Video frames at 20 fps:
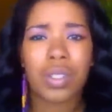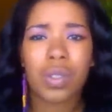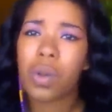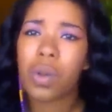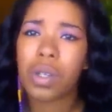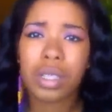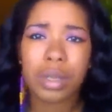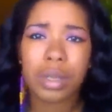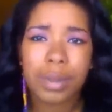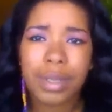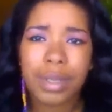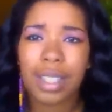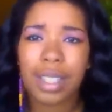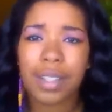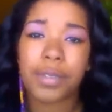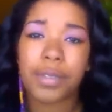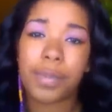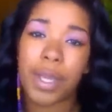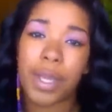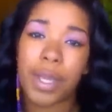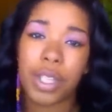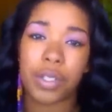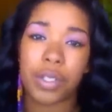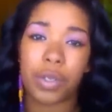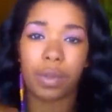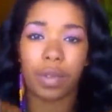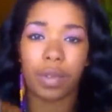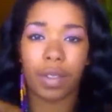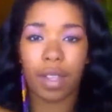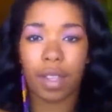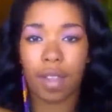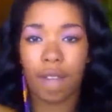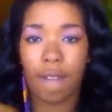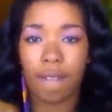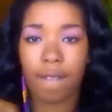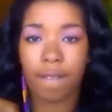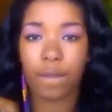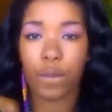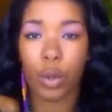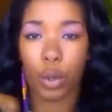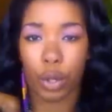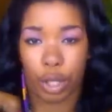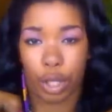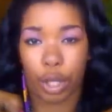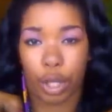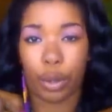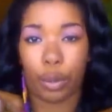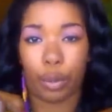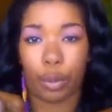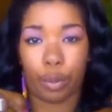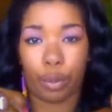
just order some stuff special for you.